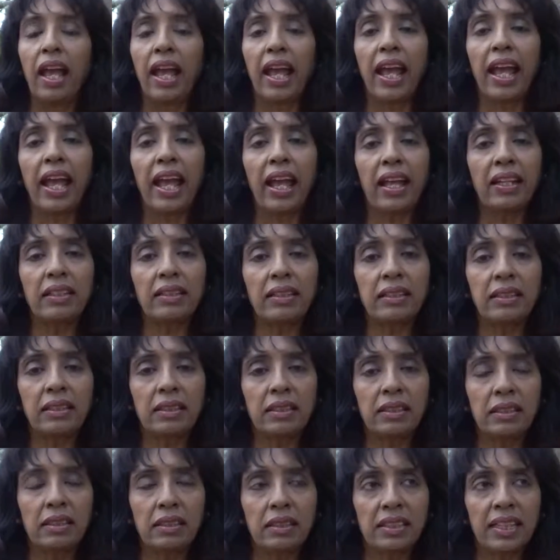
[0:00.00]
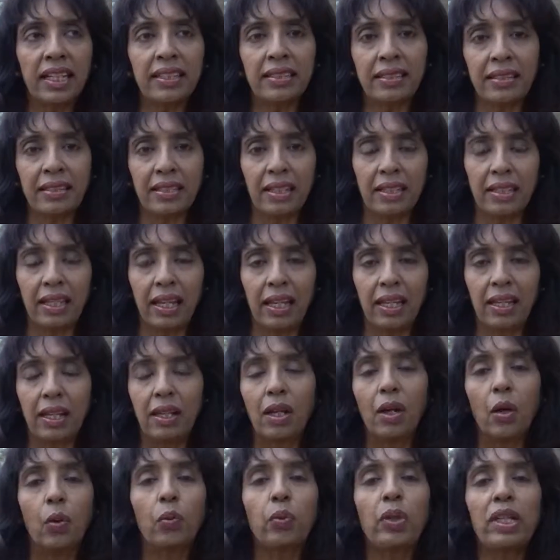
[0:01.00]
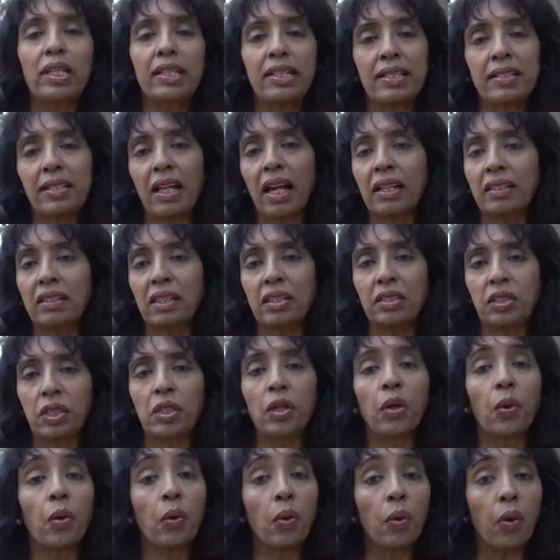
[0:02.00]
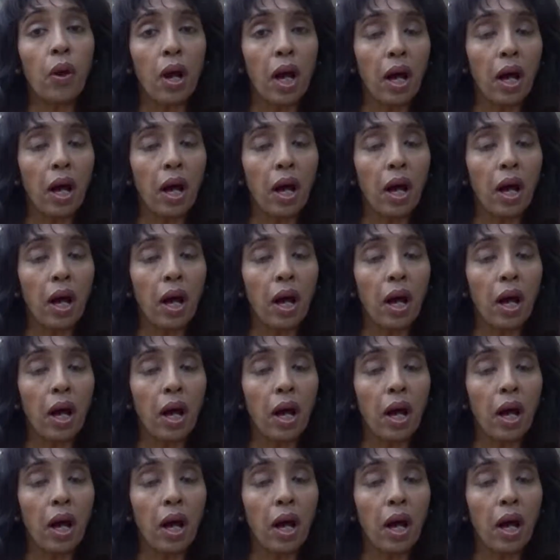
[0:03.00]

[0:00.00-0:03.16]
And yesterday we decided to go